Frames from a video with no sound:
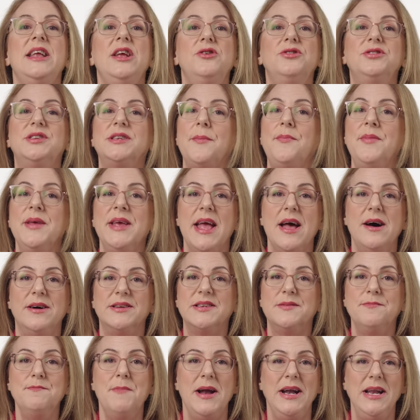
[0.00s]
here's something
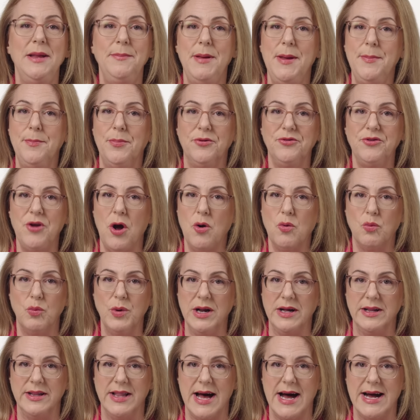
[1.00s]
else many people don't
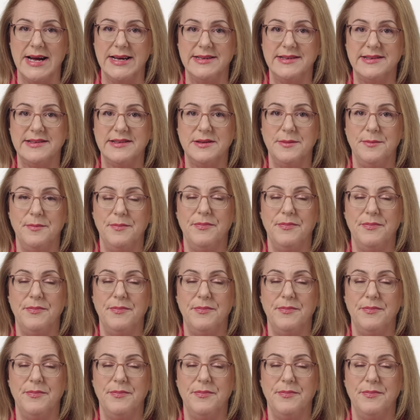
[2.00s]
realize.